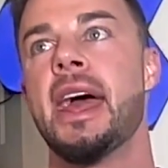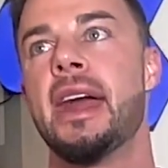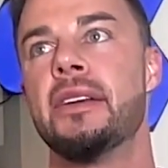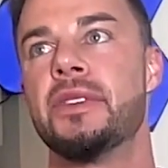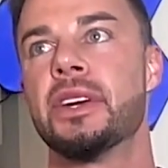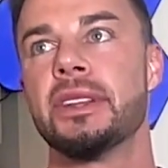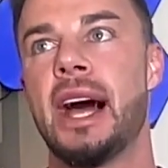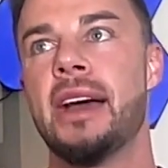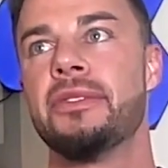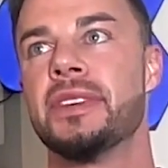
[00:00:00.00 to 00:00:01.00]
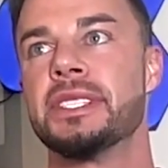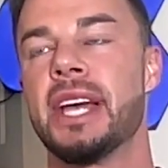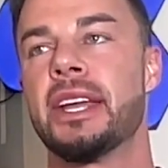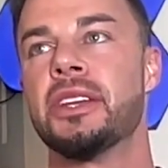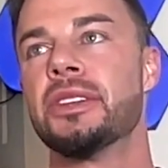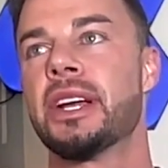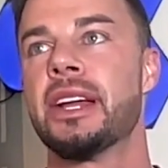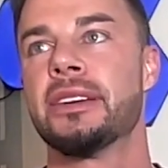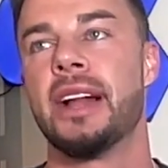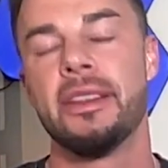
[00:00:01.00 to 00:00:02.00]
And if your life is like, you look at
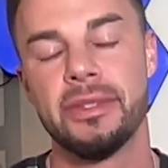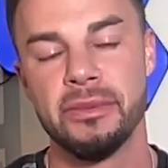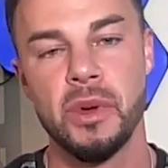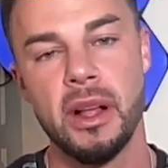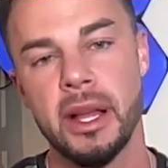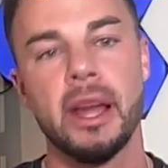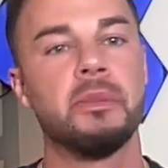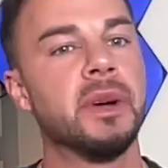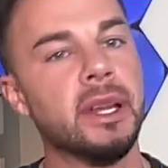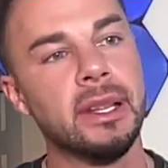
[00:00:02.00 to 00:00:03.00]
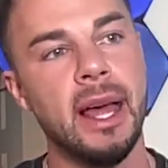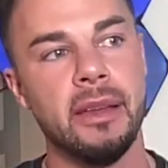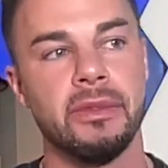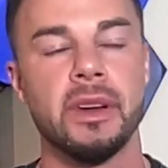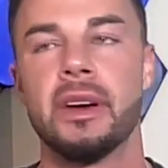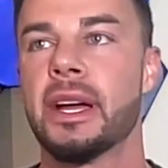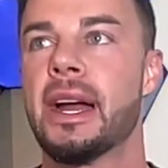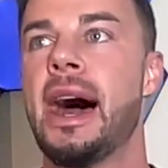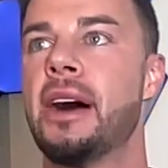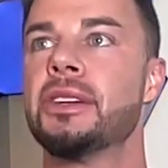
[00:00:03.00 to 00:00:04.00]
your life and, well, I got a pretty good life. You know, I got
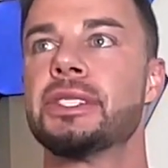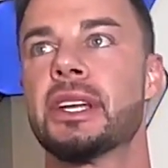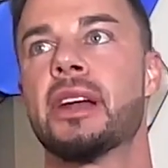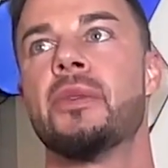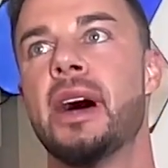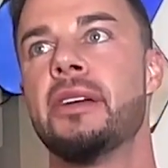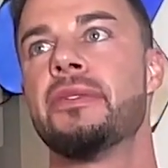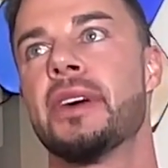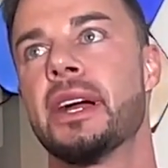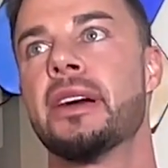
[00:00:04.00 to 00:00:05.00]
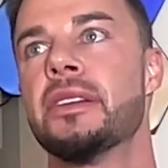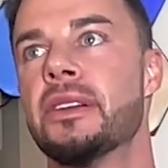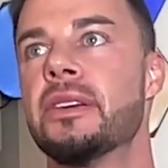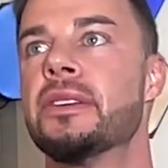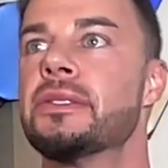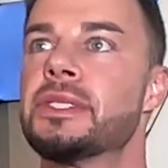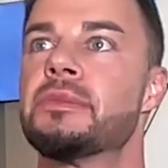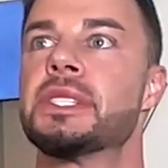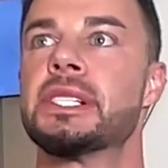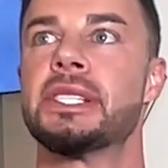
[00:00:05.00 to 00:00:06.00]
a house, I got a wife, I got, you know, some
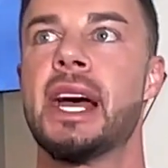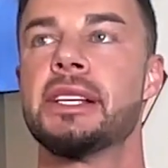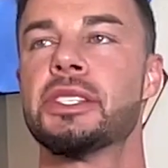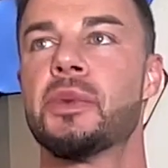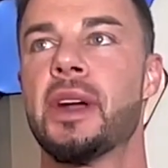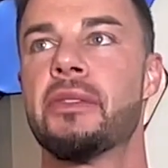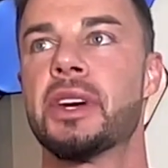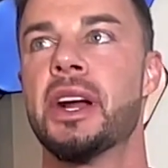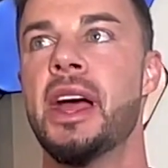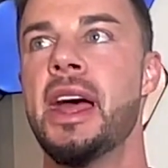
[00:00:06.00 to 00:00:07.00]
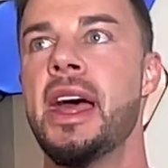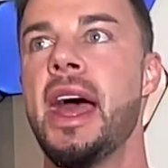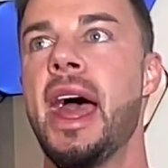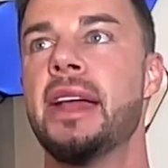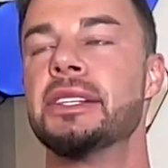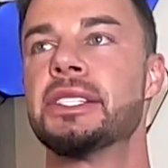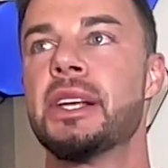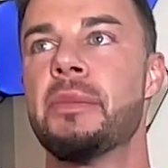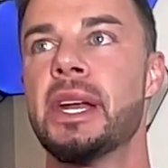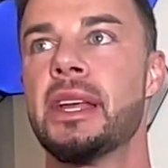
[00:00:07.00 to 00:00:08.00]
success or whatever. And
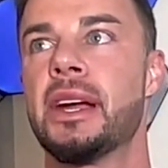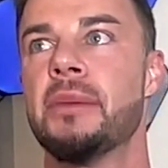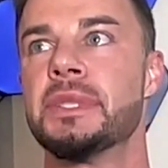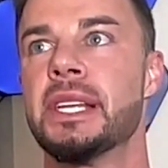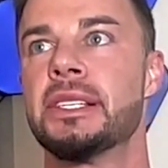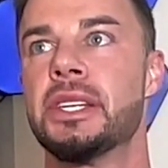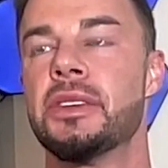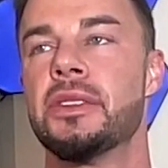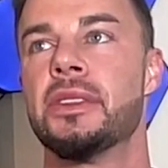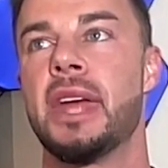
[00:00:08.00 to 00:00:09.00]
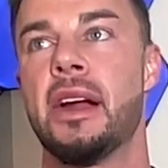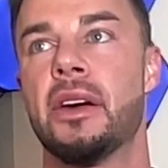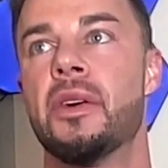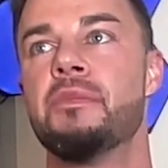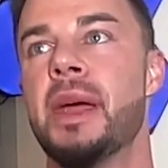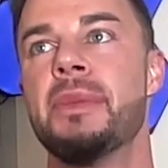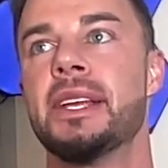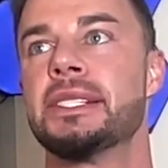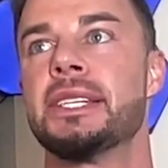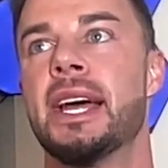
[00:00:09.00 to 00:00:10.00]
somebody comes into you there, or maybe
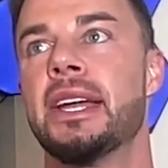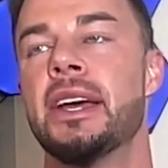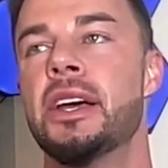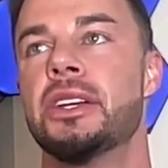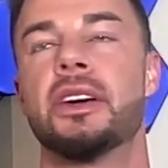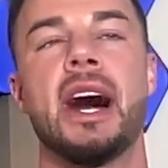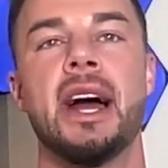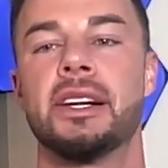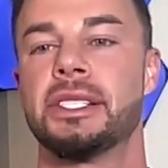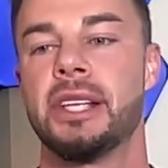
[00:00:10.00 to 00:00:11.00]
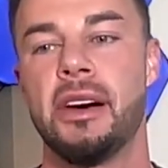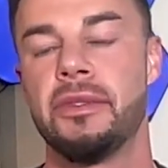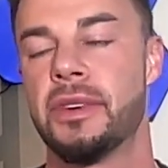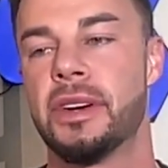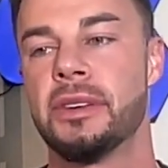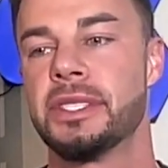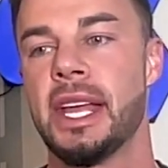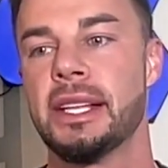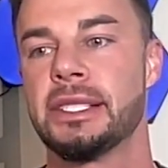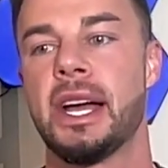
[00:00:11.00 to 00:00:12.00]
it's like your higher self or say
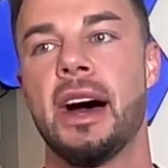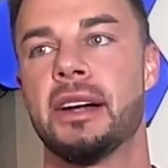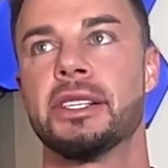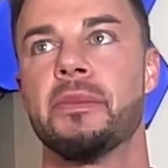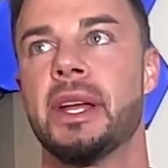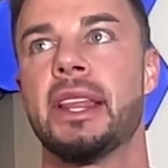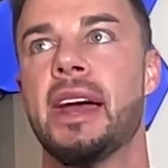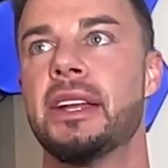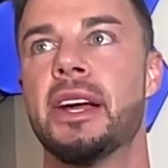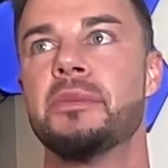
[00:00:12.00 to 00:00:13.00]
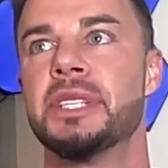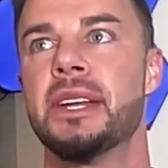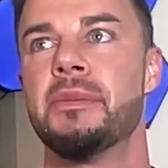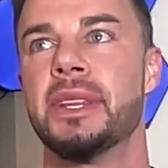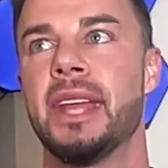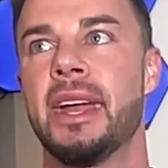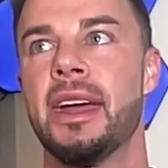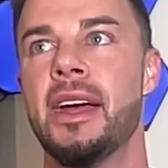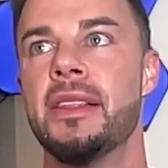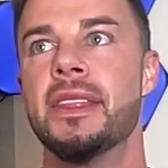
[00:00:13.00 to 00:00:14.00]
it's God or something like that. And he comes in and been like,
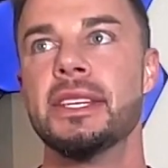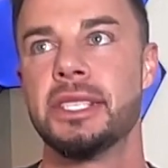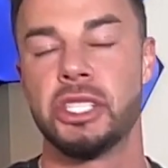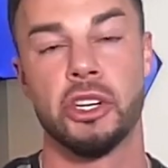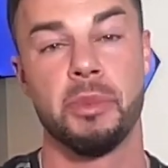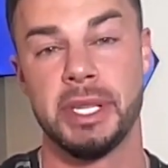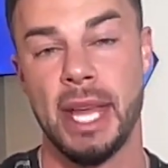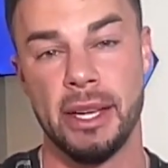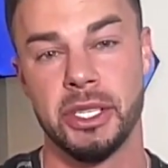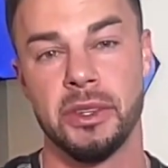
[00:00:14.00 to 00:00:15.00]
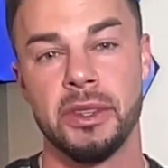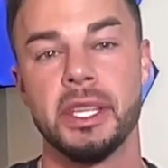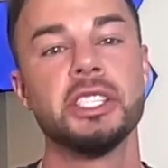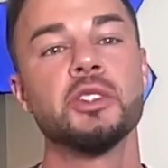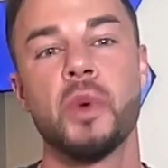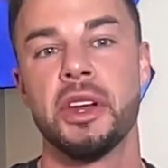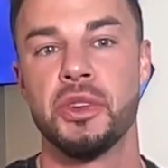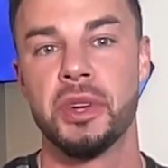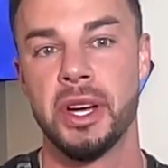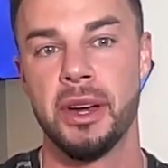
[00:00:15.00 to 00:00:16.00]
this is your potential. This is where
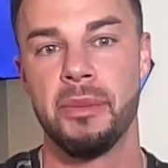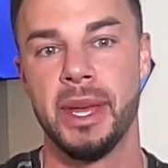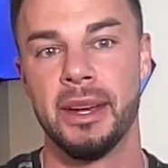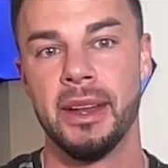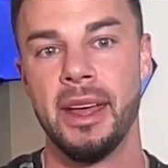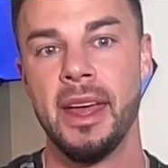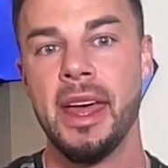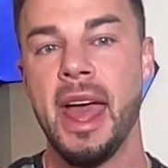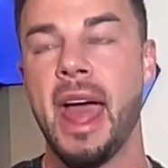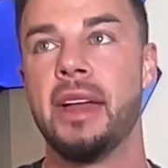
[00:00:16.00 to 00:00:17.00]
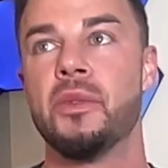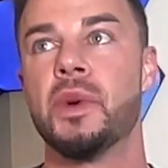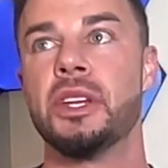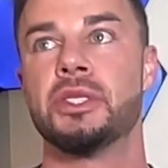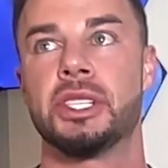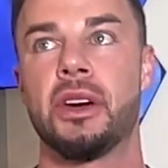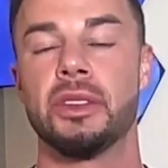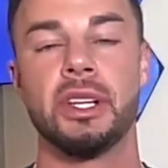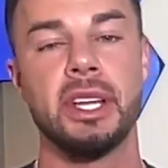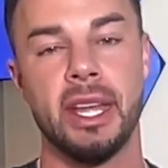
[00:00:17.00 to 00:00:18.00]
you could have been. And when you start
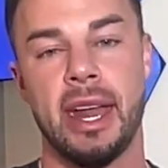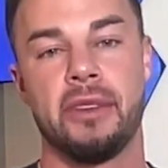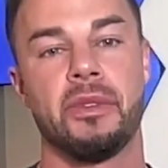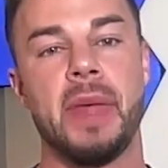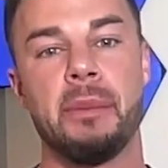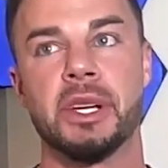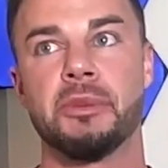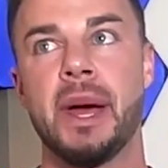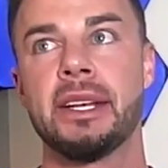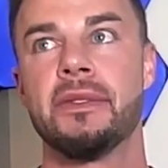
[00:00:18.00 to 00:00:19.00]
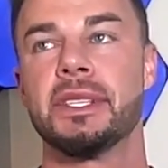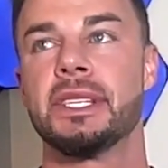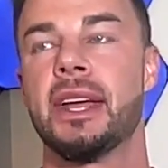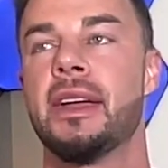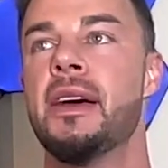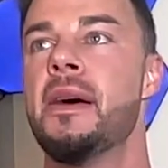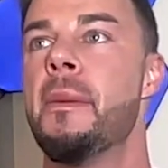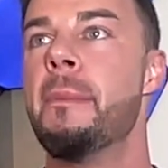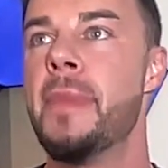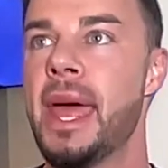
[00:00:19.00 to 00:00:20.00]
looking at it from that perspective, it's like,
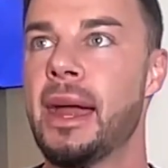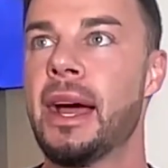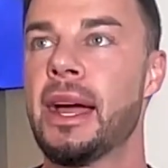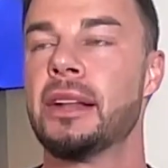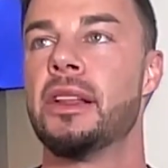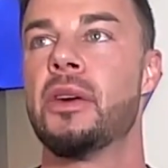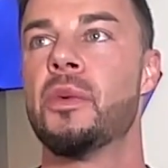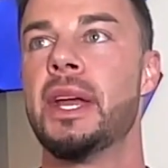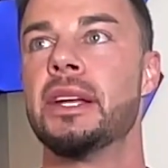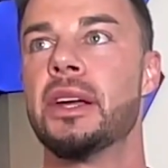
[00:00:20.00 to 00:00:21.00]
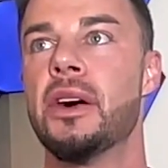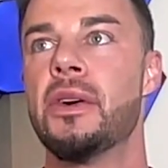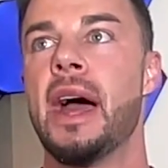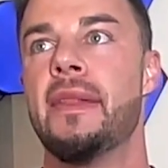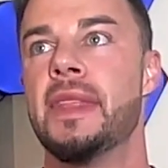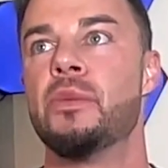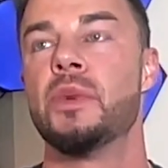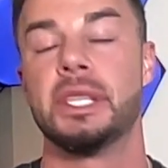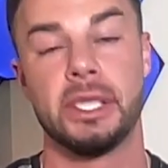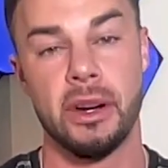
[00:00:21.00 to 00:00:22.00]
man, I got a long way to go. And then we
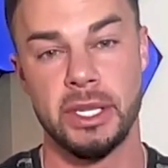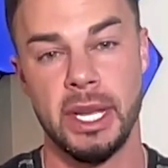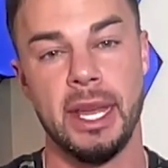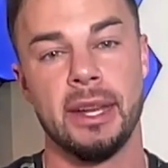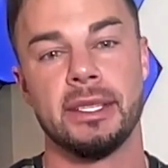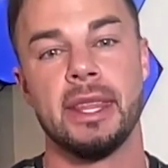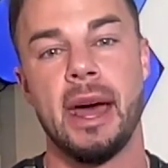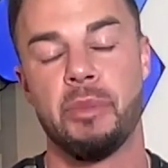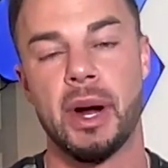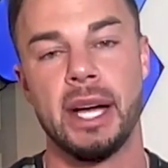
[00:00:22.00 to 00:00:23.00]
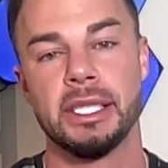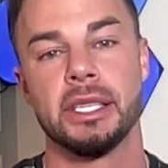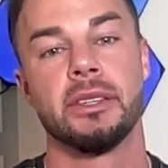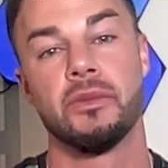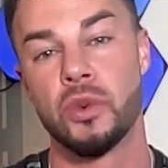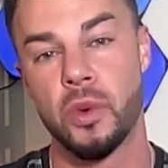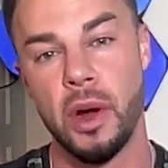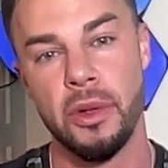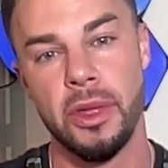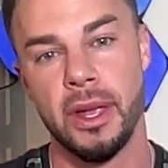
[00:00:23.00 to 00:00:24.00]
start to get into that process of
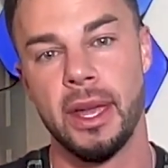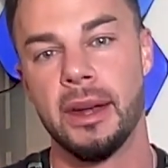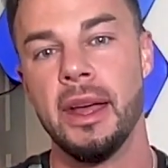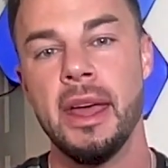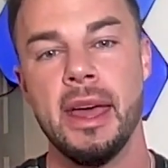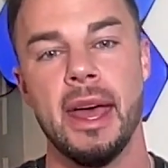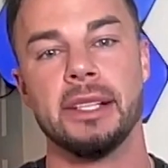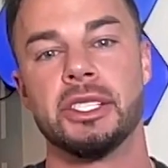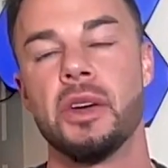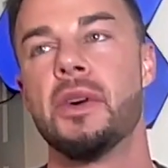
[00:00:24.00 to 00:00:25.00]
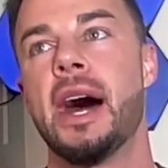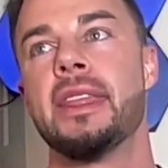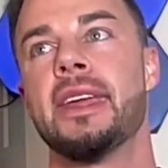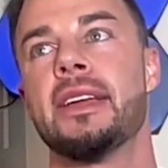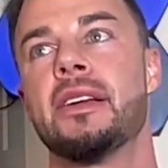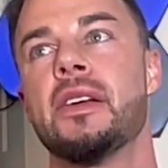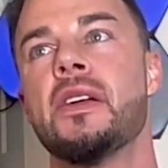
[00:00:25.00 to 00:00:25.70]
growth again. And so I think